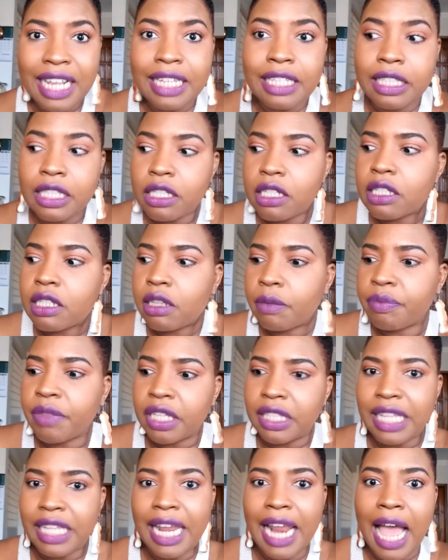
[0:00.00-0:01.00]
Like, this is
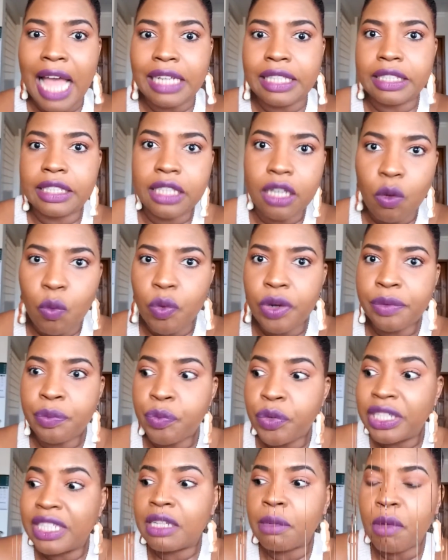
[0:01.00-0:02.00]
something that I deal with.
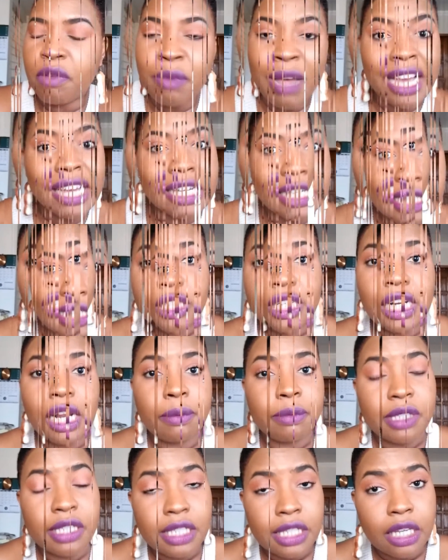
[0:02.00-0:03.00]
The level of bullshit
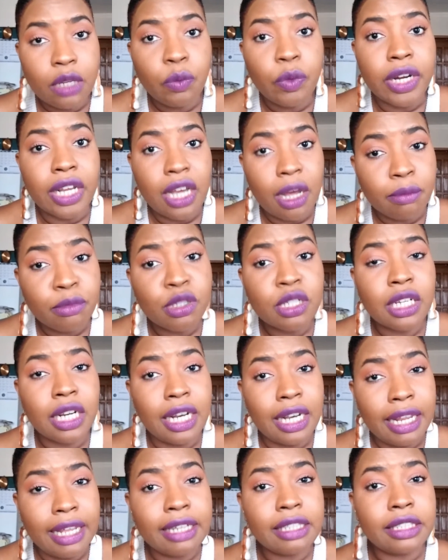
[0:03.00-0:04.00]
that I'm like when it comes to
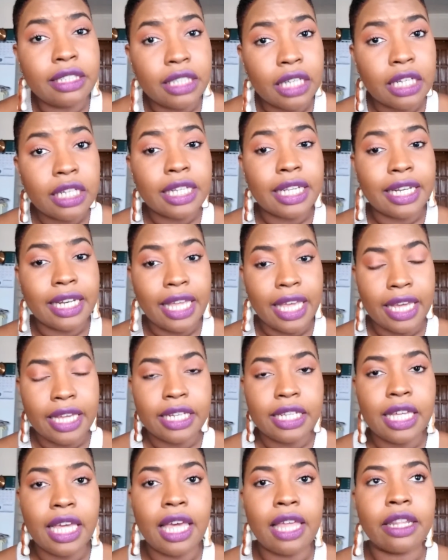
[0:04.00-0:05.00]
land dealing in
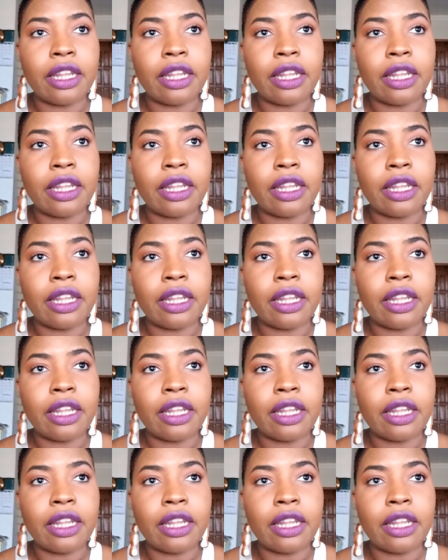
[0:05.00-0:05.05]
Haiti.